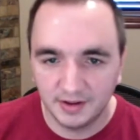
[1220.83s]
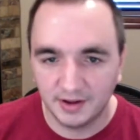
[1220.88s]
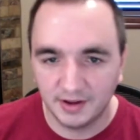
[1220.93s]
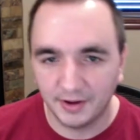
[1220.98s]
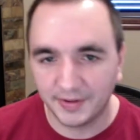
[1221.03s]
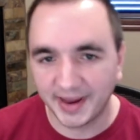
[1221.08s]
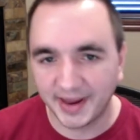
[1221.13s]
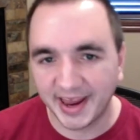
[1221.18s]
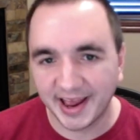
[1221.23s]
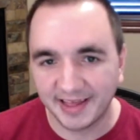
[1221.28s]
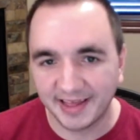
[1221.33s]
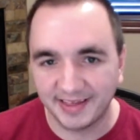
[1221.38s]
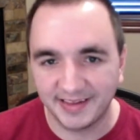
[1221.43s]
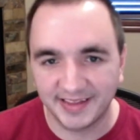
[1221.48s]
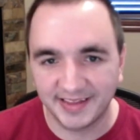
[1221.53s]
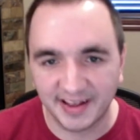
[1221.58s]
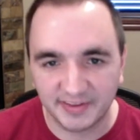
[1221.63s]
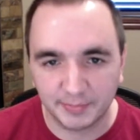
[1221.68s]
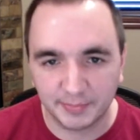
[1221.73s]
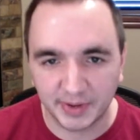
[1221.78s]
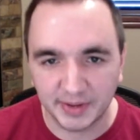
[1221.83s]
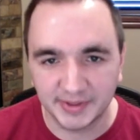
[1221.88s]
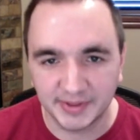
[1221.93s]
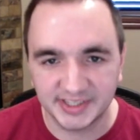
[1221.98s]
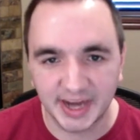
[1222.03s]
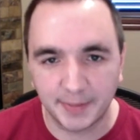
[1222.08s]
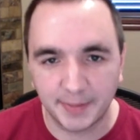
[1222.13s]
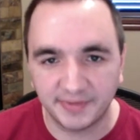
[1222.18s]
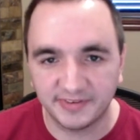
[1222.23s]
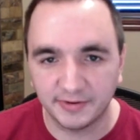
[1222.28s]
Okay, I think that's pretty much
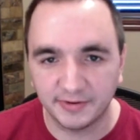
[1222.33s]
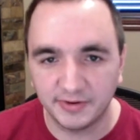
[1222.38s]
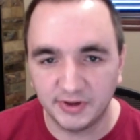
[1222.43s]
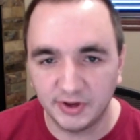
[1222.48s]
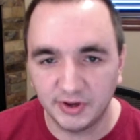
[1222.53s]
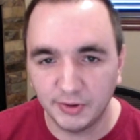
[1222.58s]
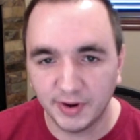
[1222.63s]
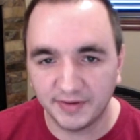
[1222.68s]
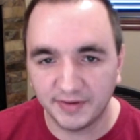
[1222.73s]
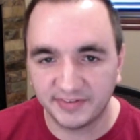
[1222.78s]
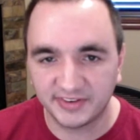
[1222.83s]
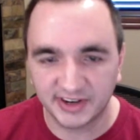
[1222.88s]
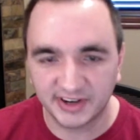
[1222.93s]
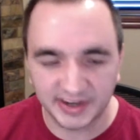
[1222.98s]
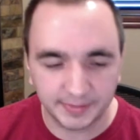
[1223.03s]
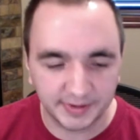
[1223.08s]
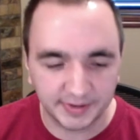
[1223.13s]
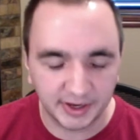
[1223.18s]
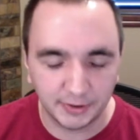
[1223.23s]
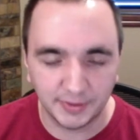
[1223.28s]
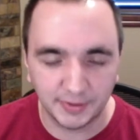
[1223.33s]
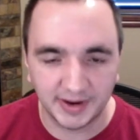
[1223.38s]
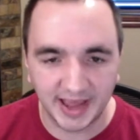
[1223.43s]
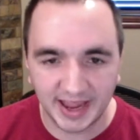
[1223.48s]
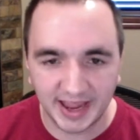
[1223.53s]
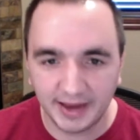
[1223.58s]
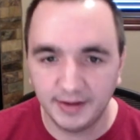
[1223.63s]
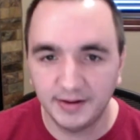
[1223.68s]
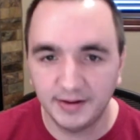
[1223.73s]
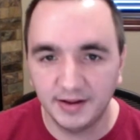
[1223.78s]
episode 2 of Startup
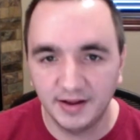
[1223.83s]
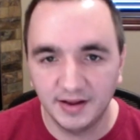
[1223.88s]
Q&A.